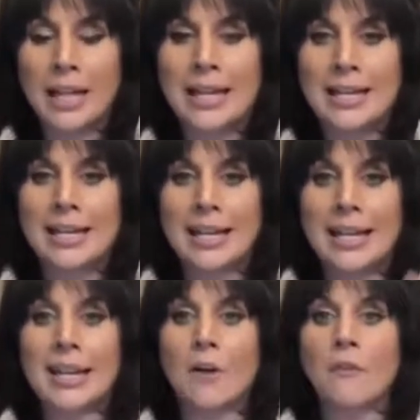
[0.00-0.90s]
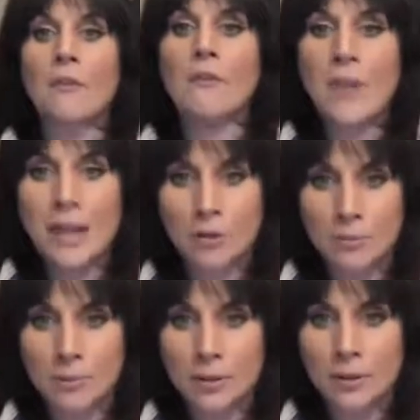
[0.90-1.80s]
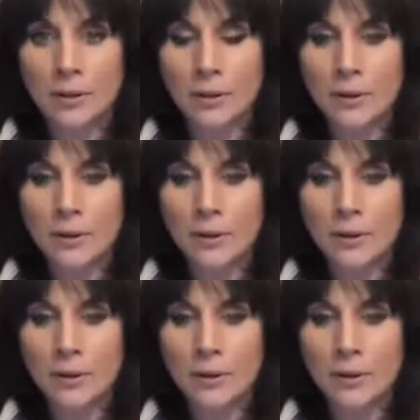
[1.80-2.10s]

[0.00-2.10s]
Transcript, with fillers: blanket it in a film,